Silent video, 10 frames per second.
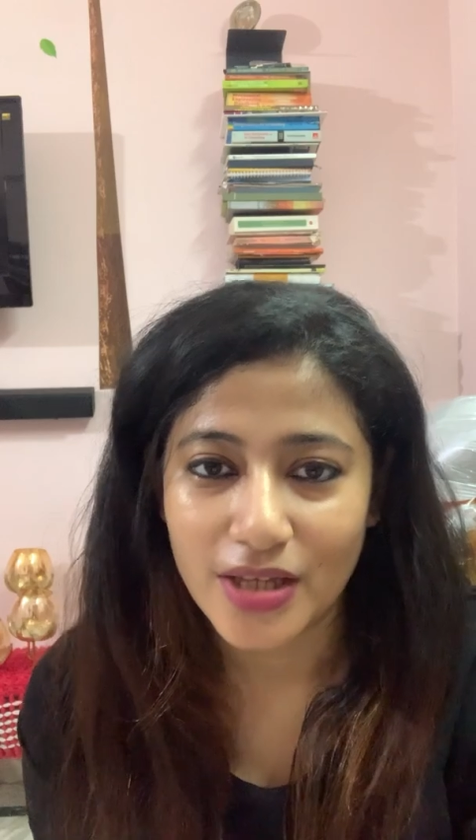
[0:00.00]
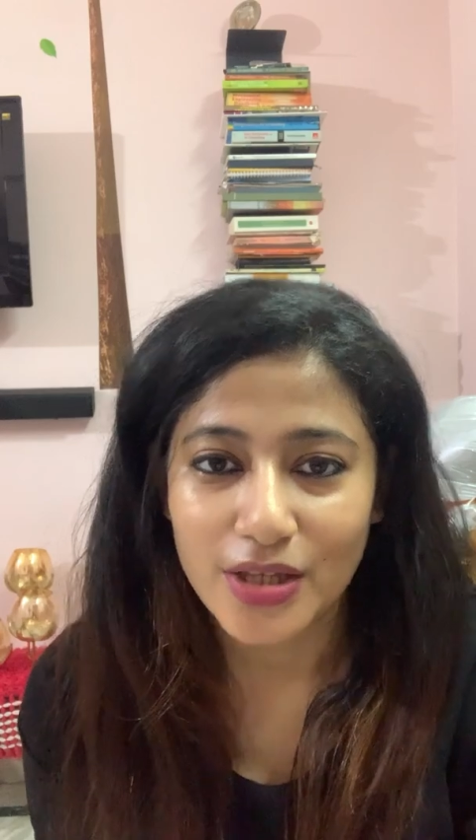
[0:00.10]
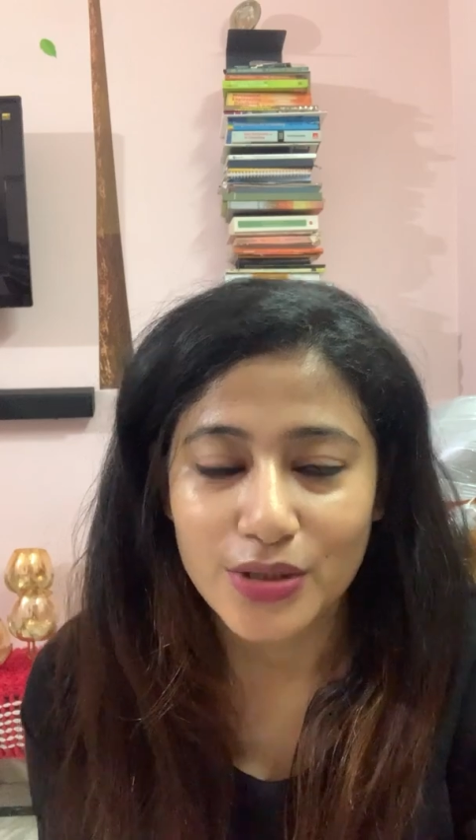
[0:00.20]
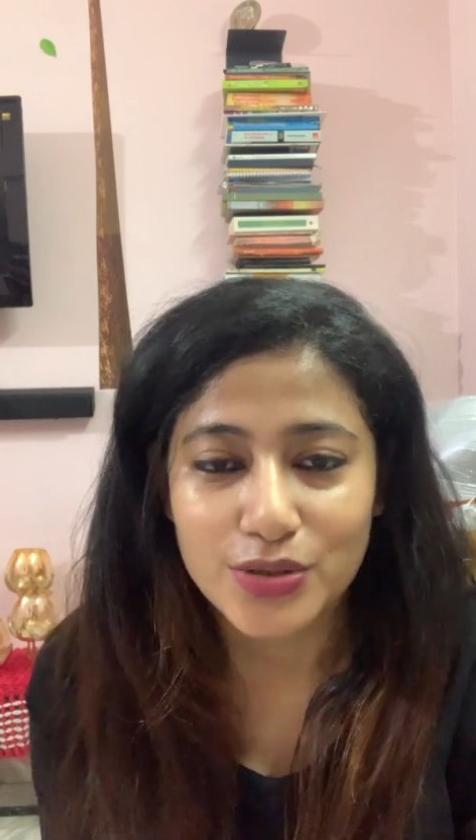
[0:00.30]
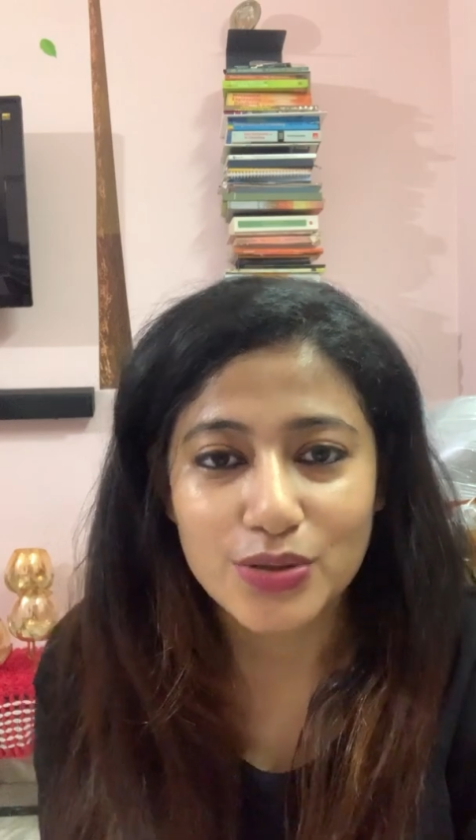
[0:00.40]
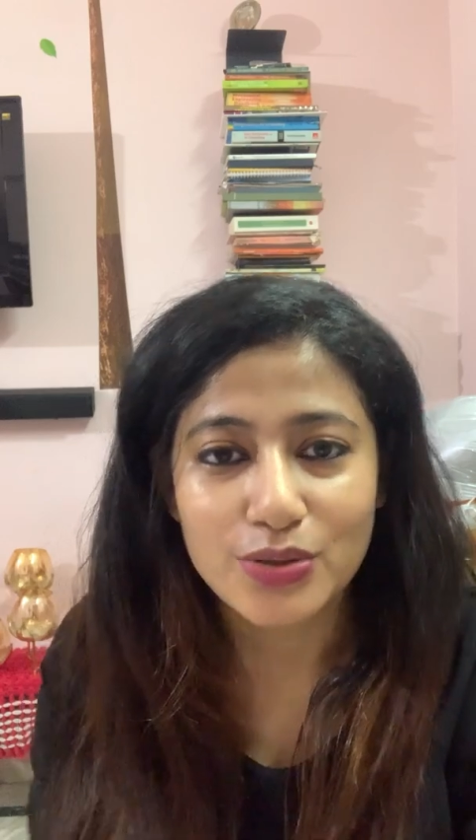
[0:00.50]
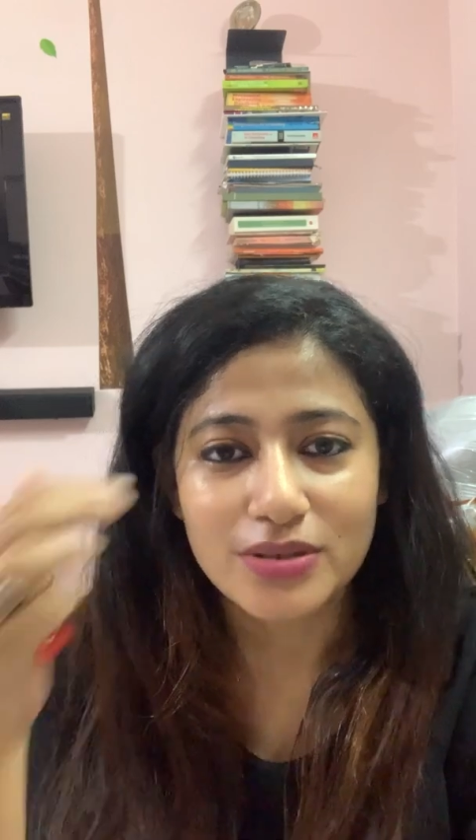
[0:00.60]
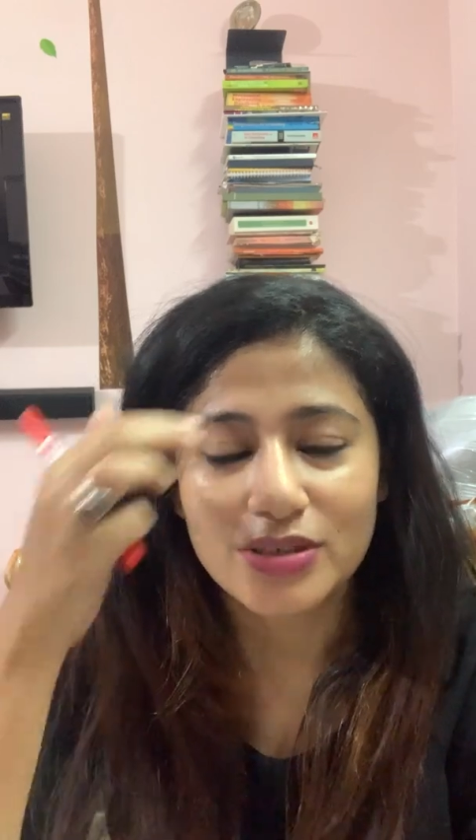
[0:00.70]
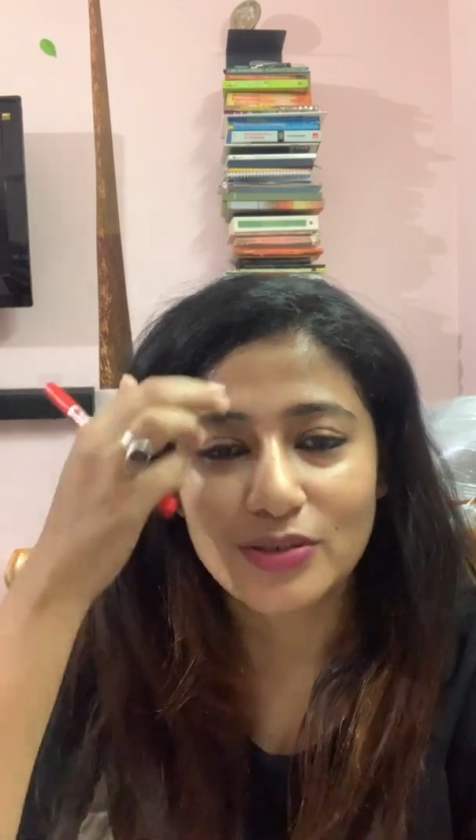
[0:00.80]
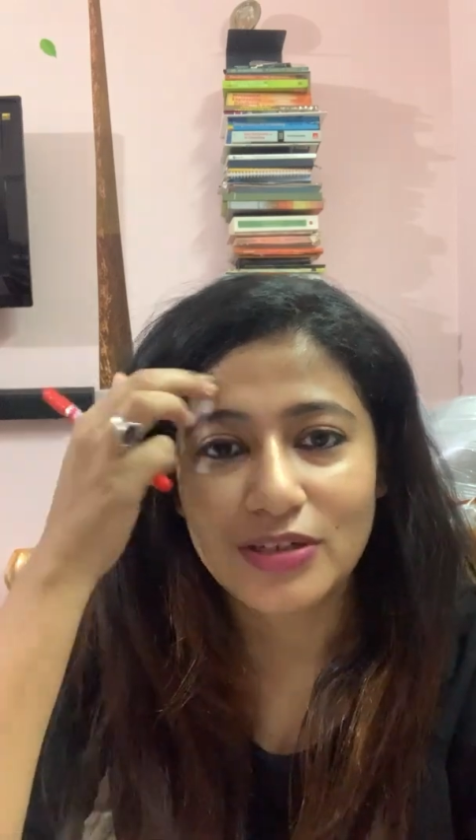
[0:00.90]
So
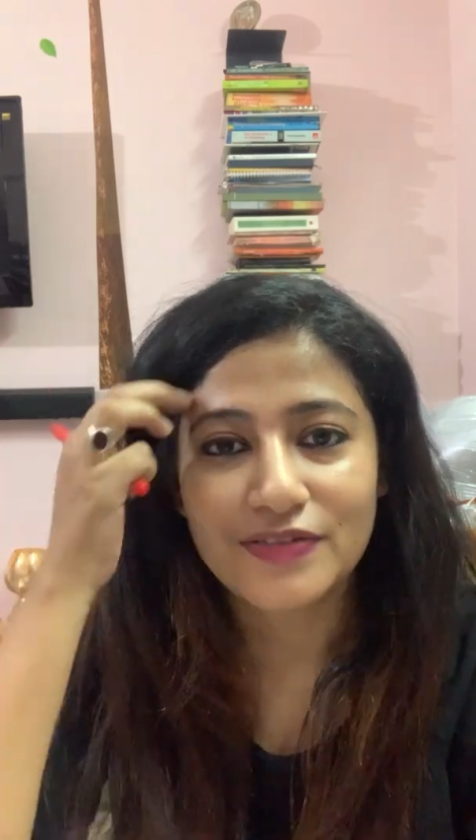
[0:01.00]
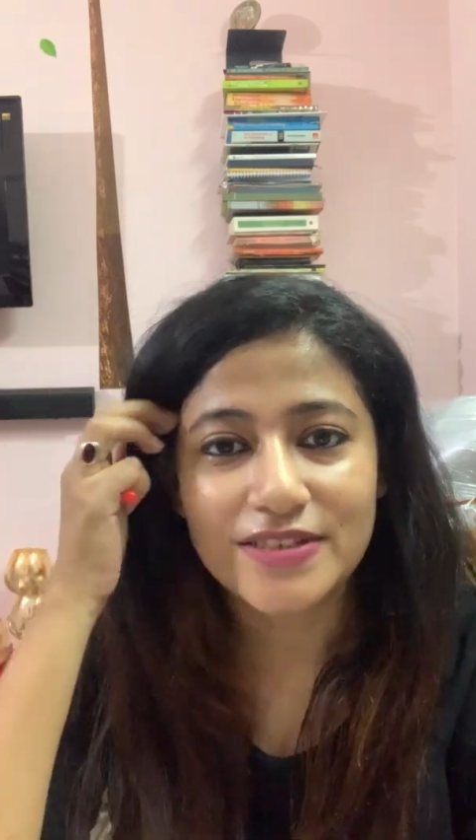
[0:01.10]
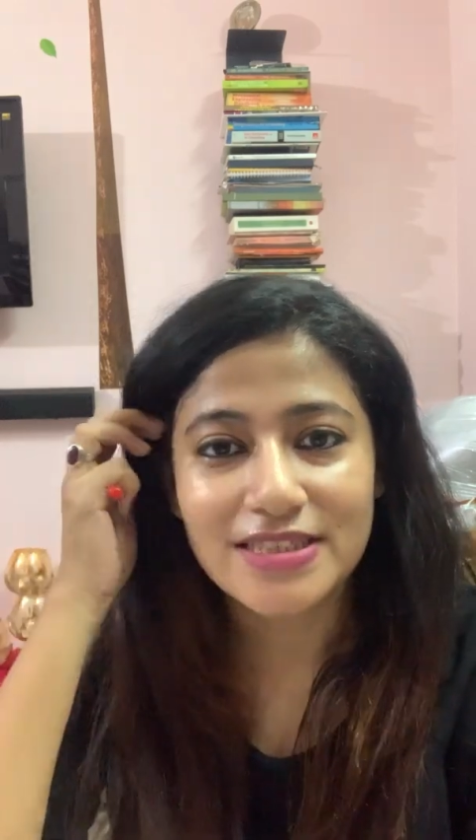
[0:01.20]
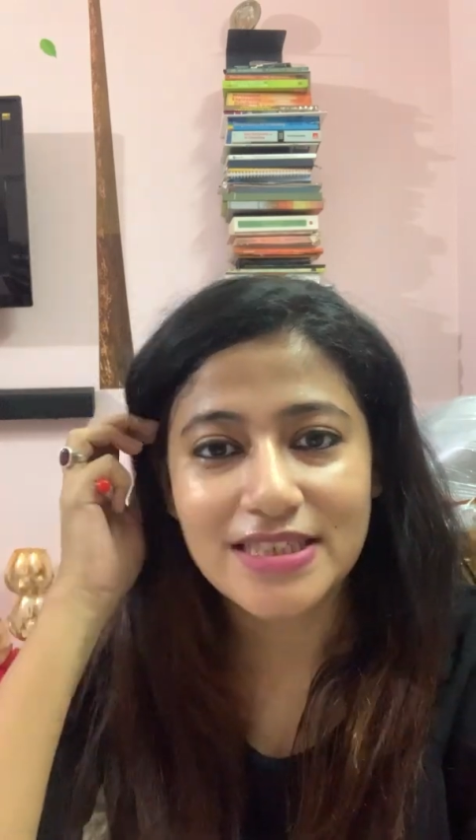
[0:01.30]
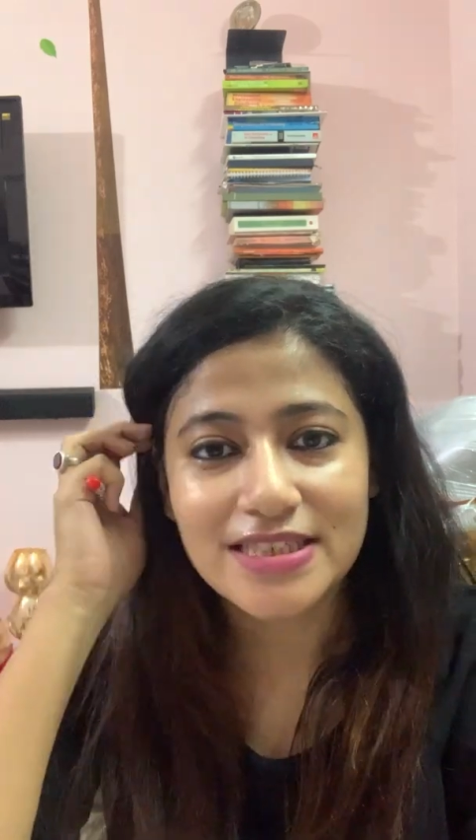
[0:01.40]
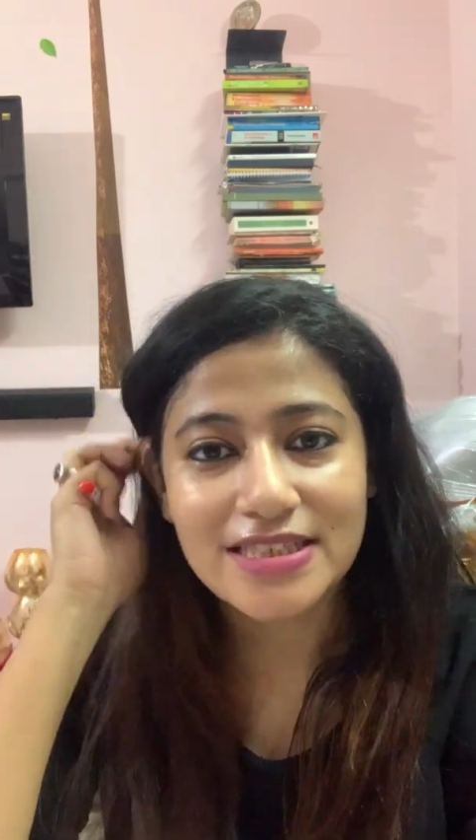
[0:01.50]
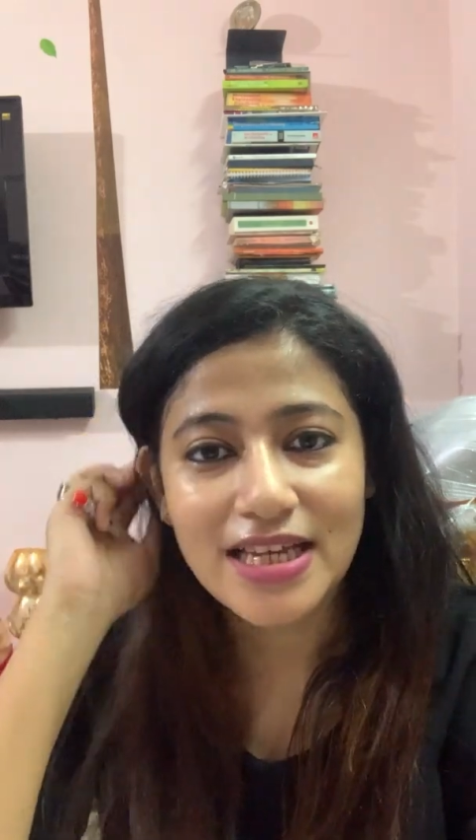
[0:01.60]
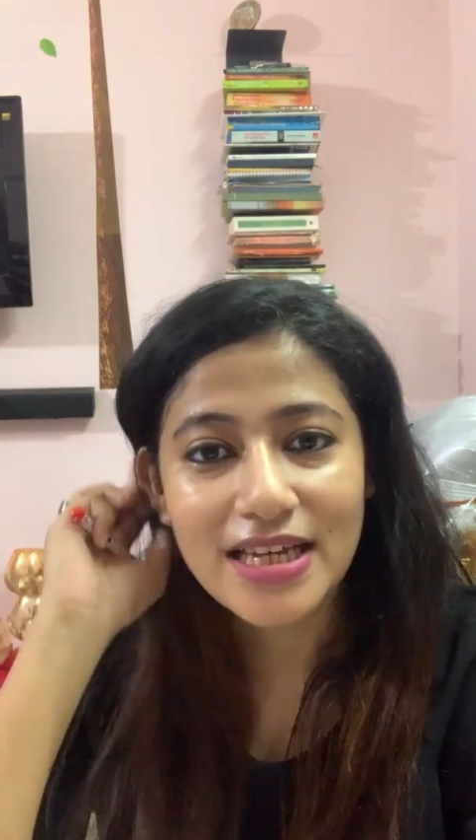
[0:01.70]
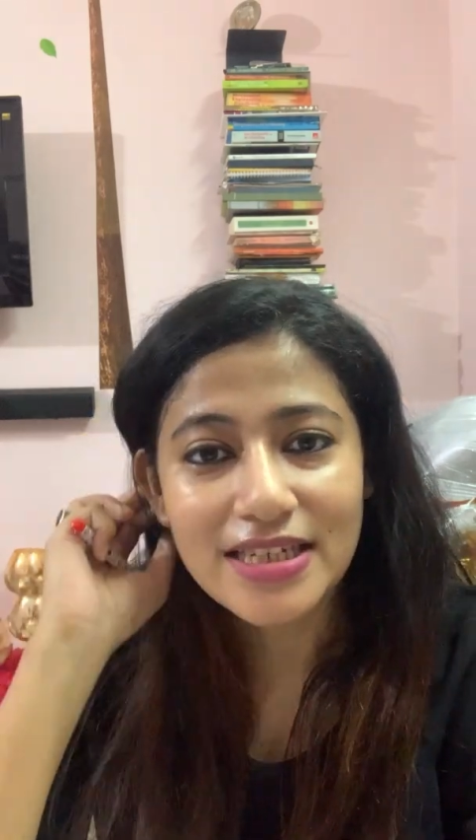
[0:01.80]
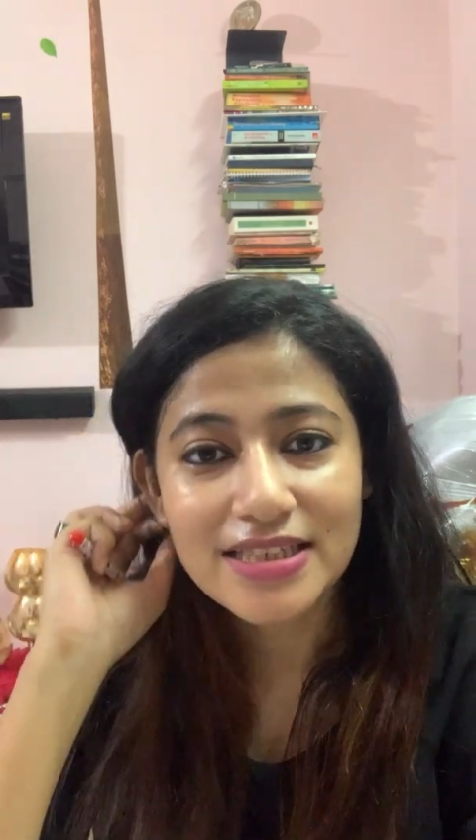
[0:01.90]
the dolphin says
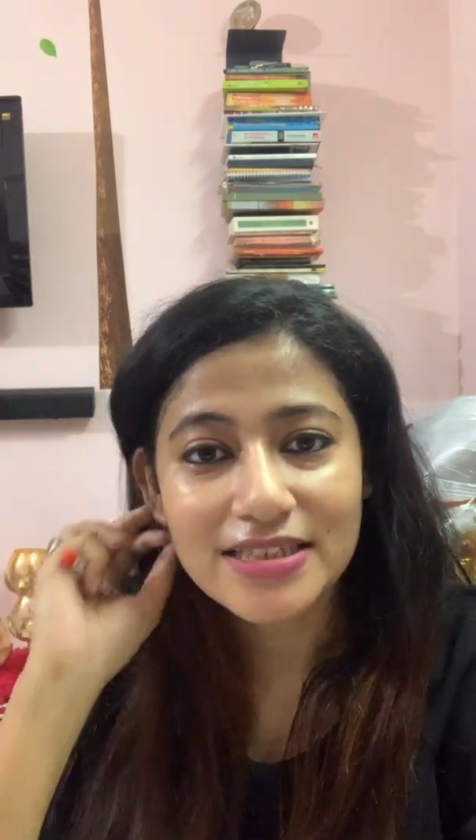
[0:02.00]
that